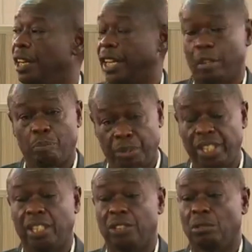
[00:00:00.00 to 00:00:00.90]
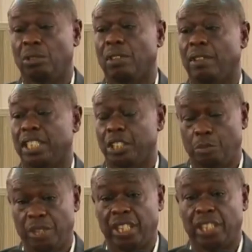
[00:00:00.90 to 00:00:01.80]
I appeal to all our
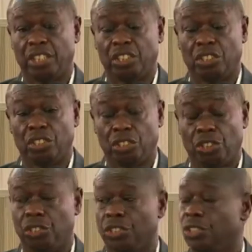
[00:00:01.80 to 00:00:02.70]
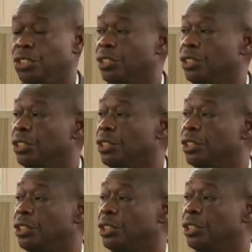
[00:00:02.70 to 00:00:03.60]
independent institutions
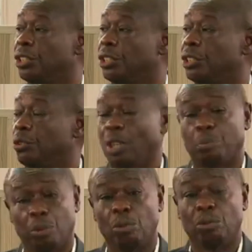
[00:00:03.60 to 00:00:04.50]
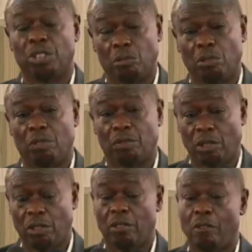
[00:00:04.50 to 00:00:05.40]
to uphold the rule of
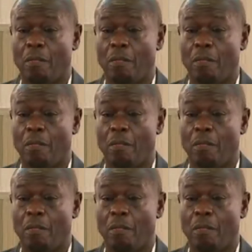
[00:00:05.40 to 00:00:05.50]
law